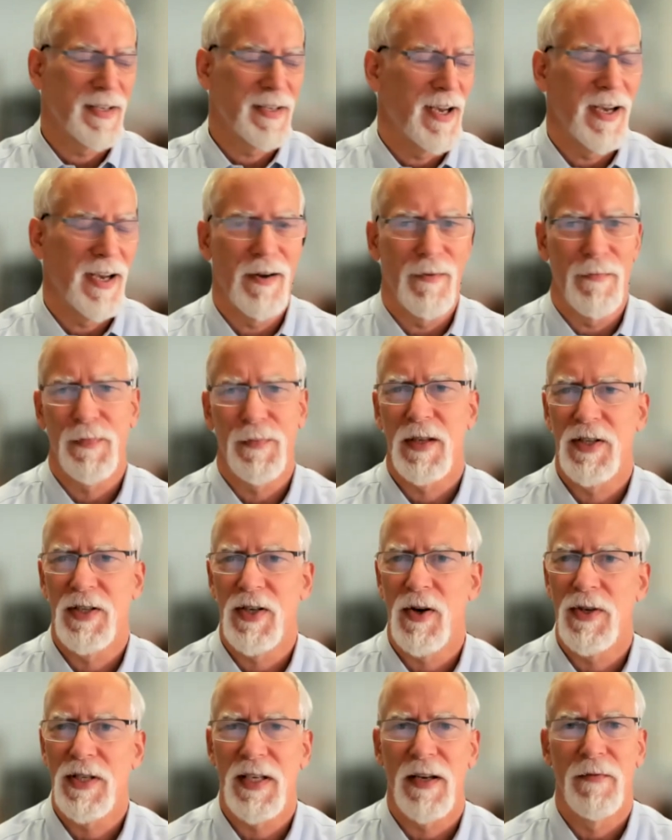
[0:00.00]
Um,
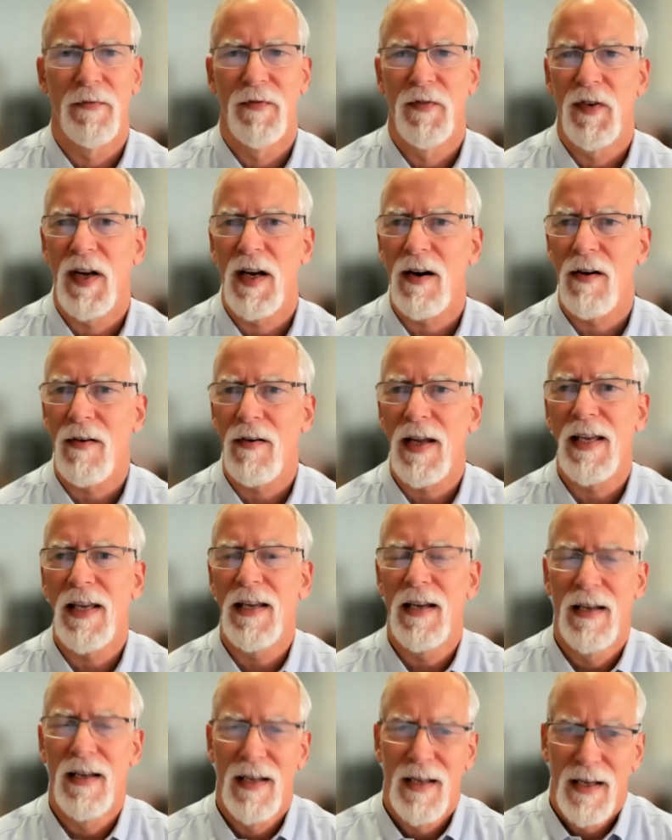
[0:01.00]
so it's a
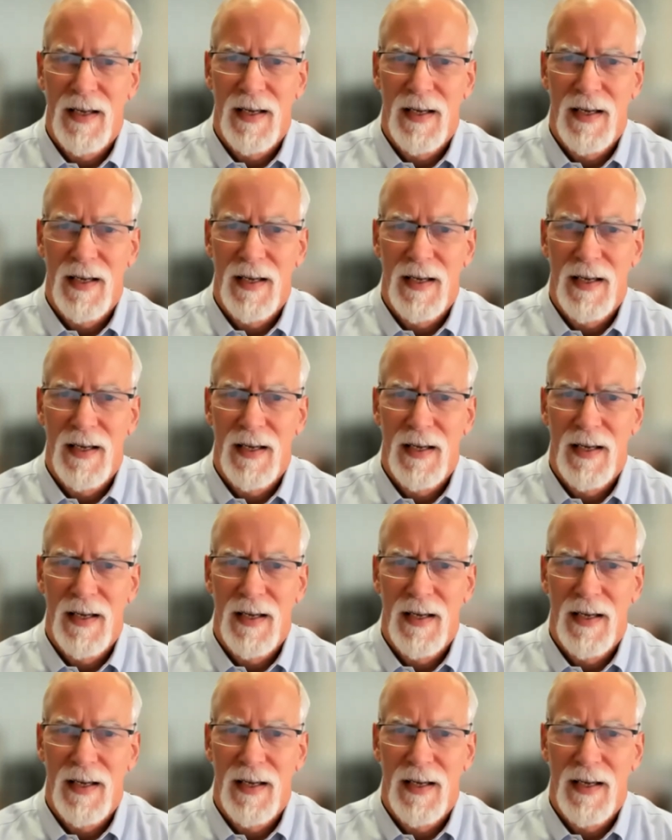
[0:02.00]
very